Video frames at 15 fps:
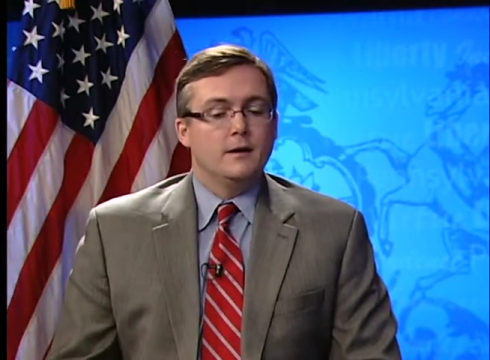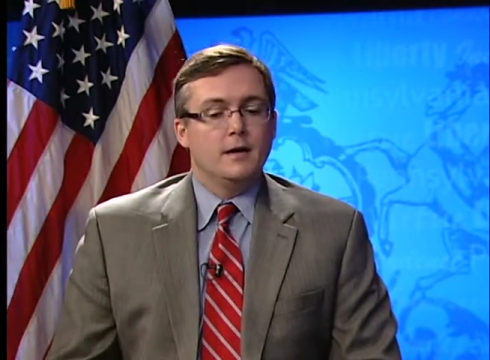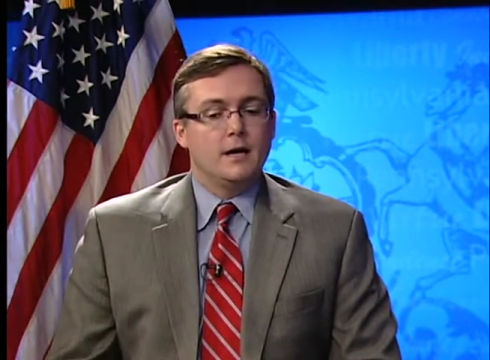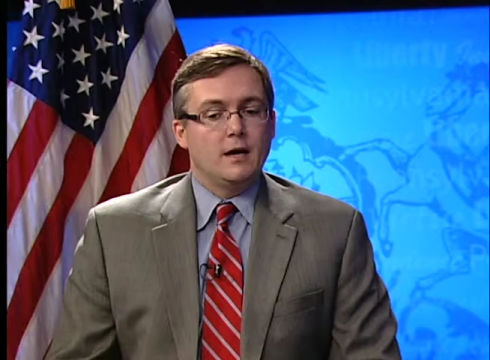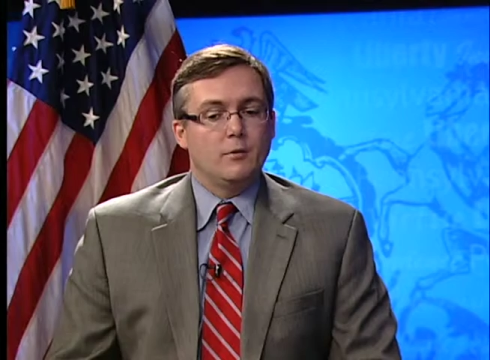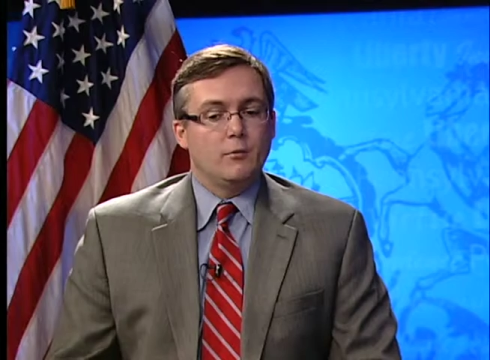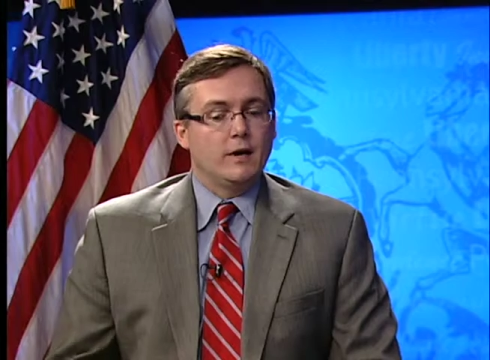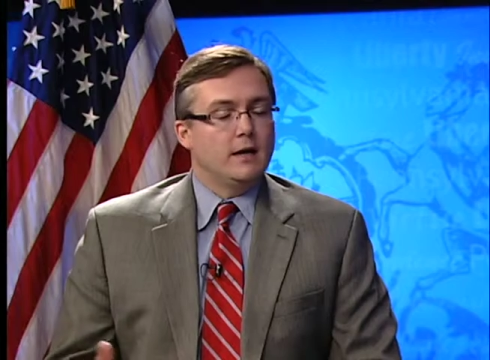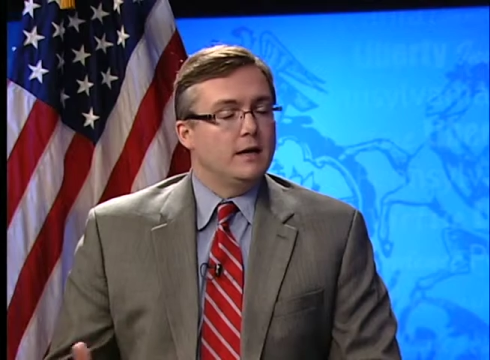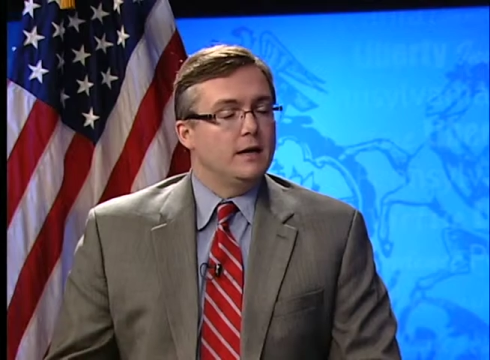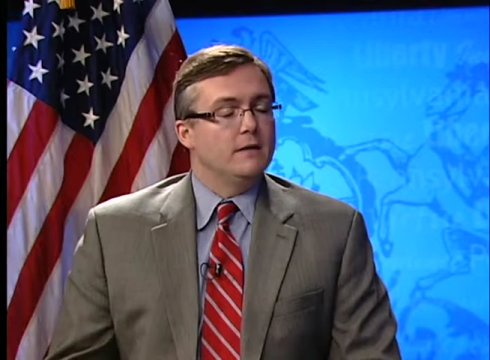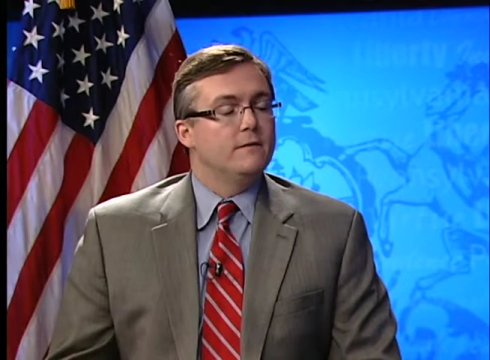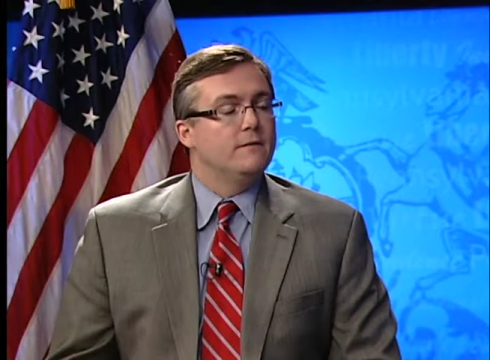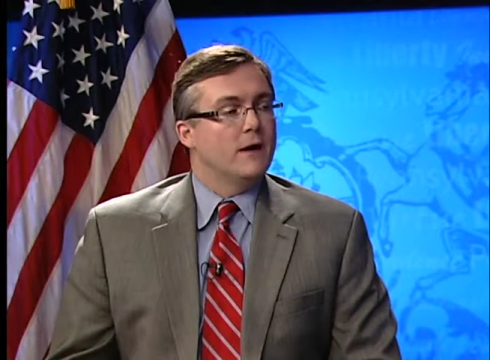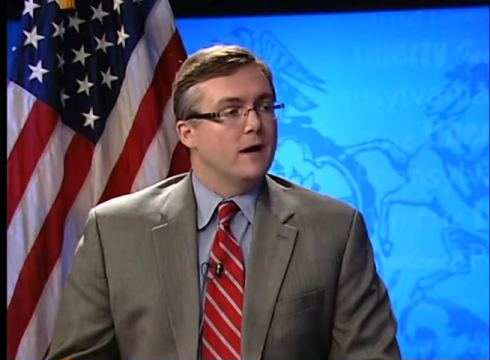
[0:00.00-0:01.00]
And we need
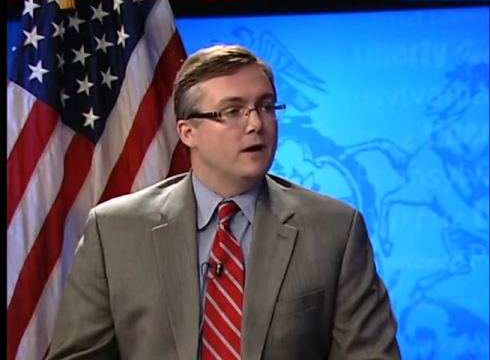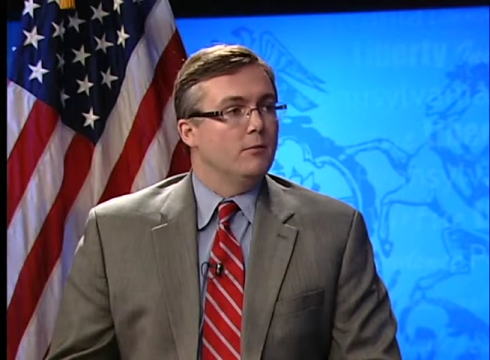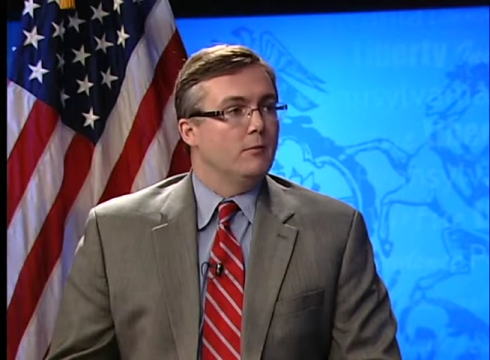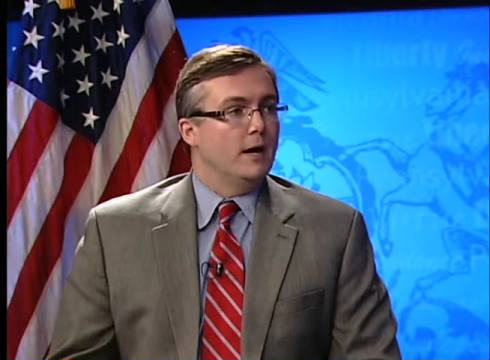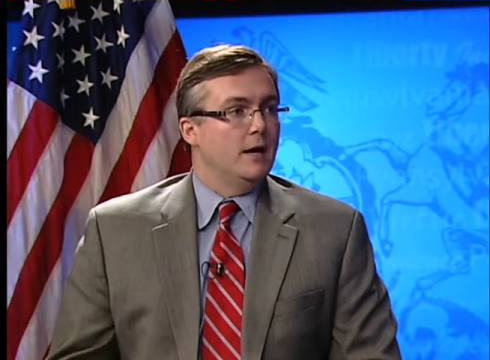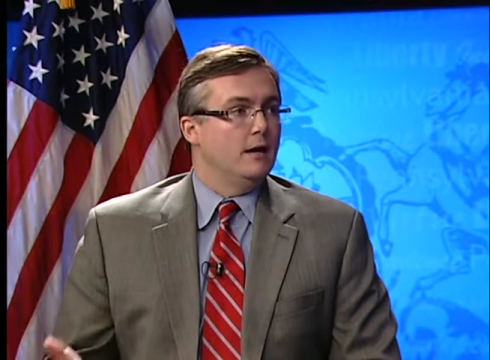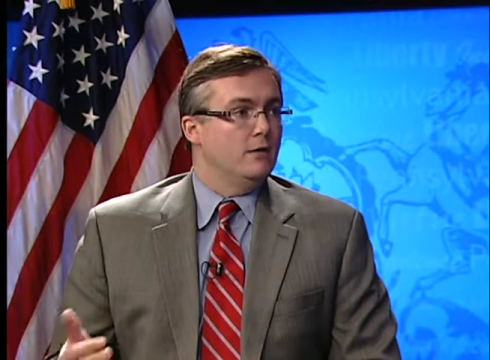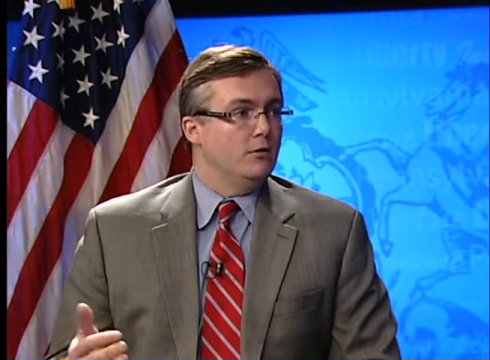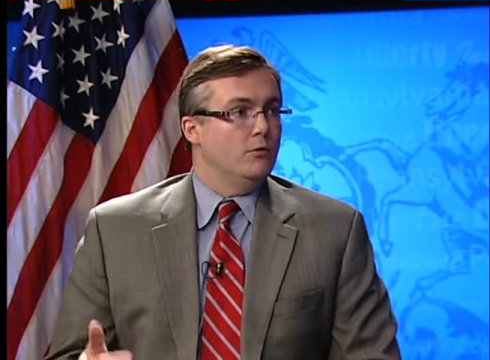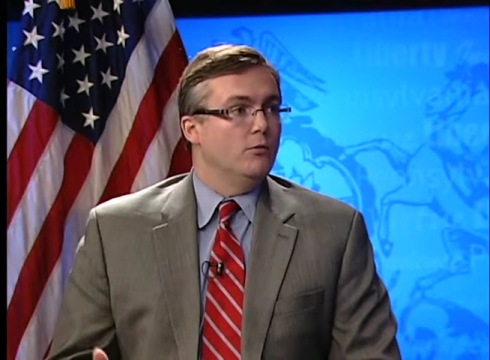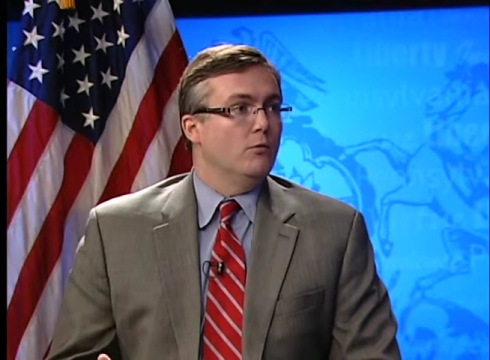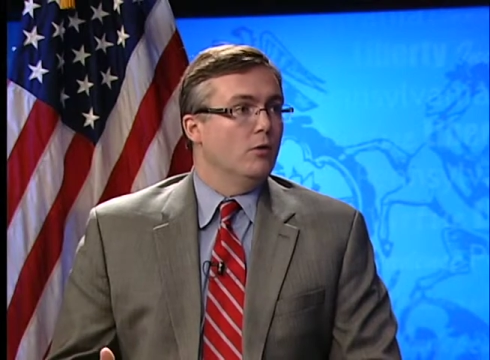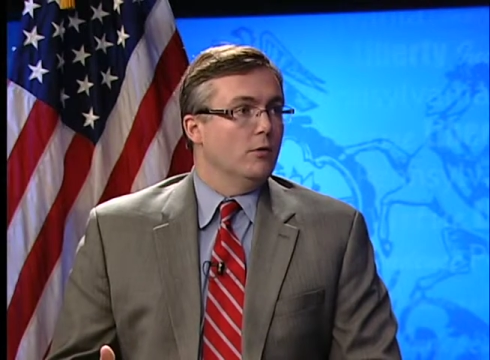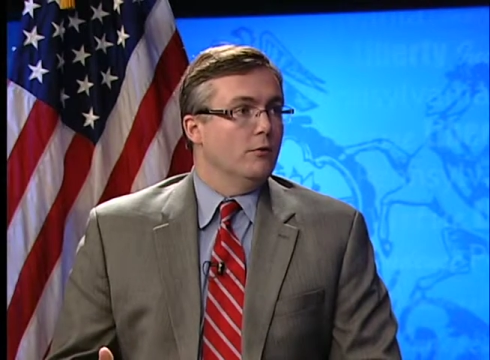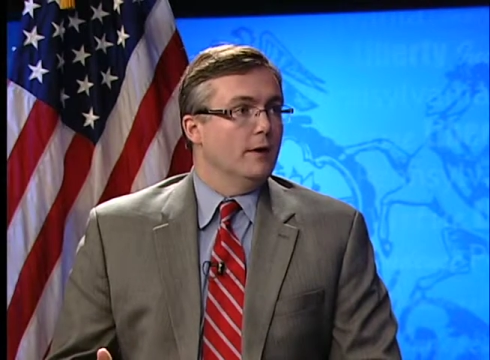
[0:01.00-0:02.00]
to find a way to do
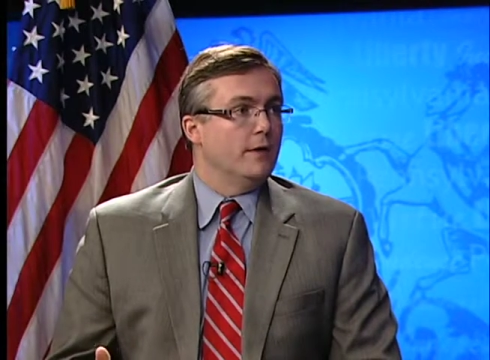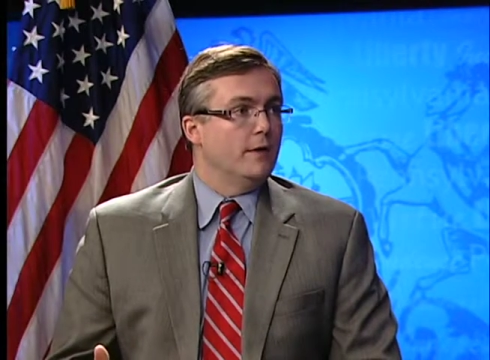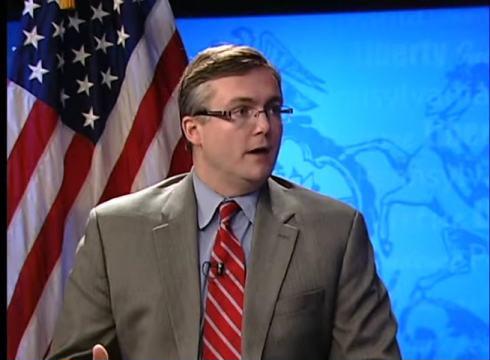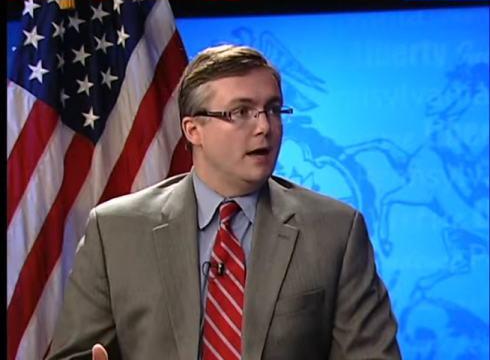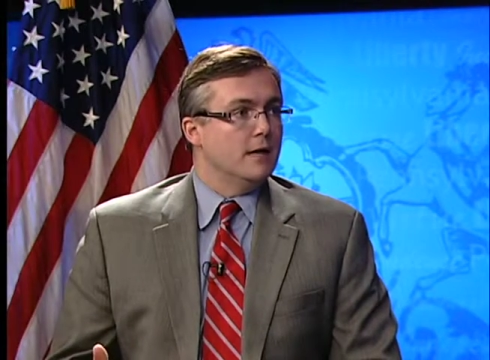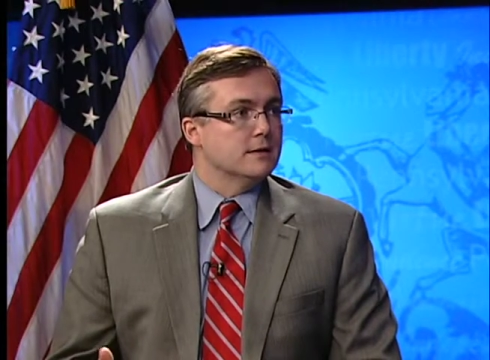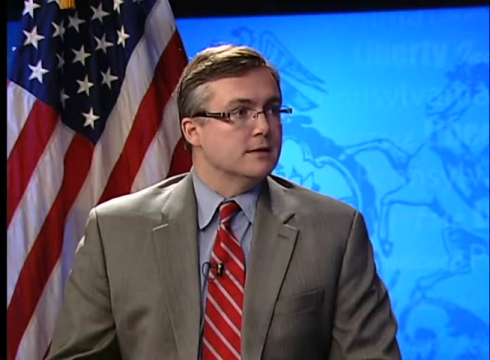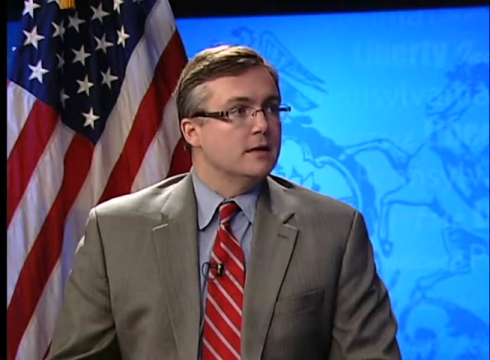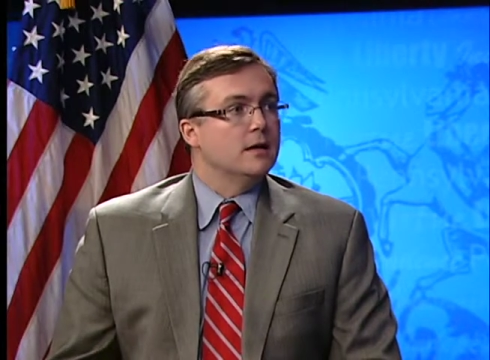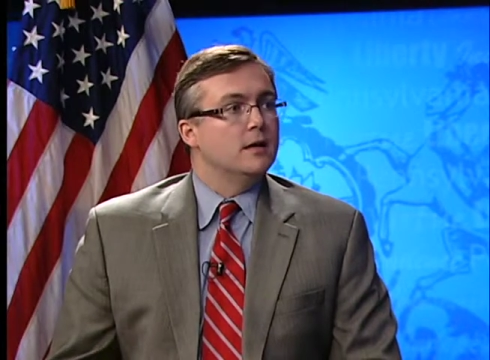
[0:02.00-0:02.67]
more with less.